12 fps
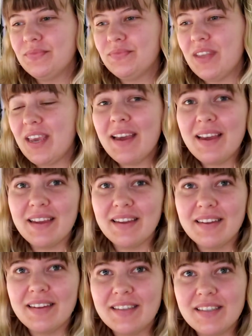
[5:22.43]
Yeah,
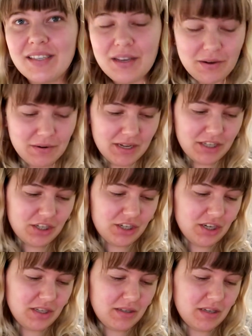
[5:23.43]
so it's
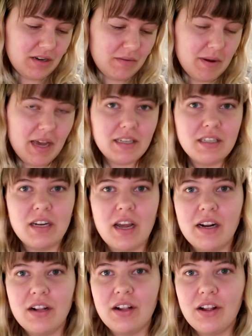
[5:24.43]
just past
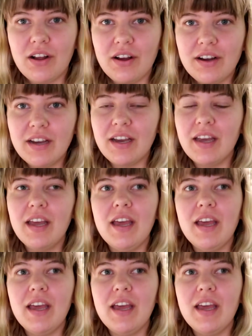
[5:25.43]
9 o'clock.